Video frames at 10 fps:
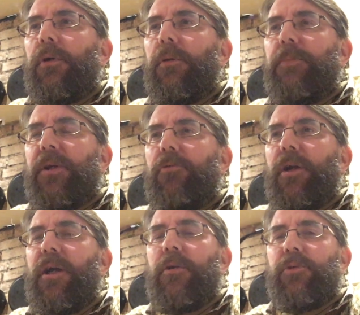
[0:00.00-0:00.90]
It'd be
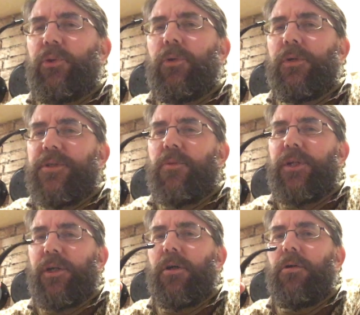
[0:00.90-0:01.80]
great outdoors
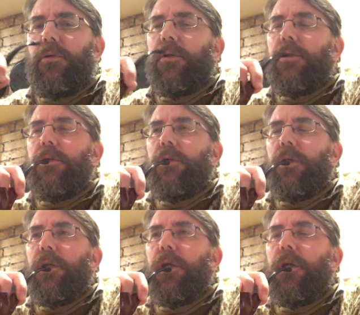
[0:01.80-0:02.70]
when you're cold,
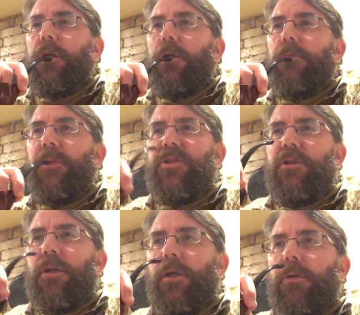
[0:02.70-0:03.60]
I think. Much
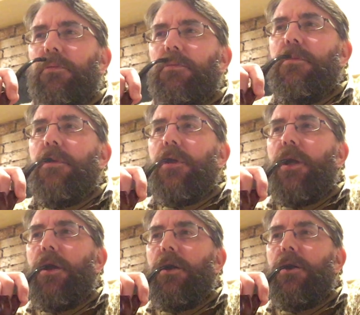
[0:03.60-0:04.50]
like
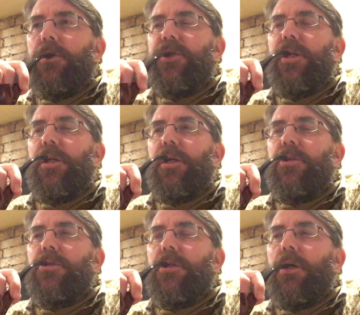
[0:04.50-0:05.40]

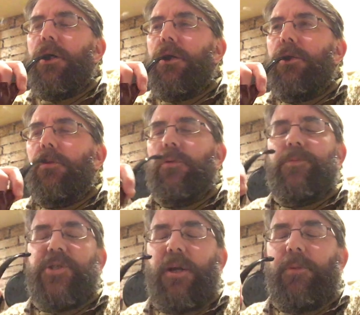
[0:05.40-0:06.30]
G&H uh, or
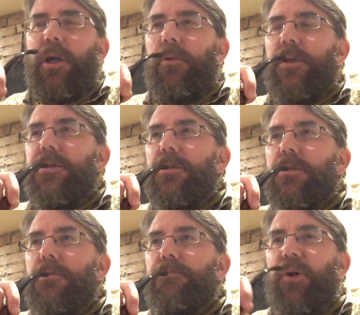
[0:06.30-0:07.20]
Sam
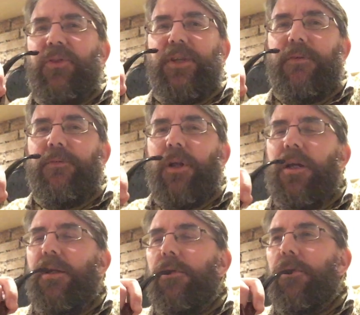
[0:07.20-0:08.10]
Gawith Bothy
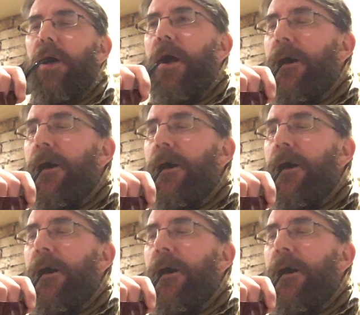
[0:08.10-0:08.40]
Flake or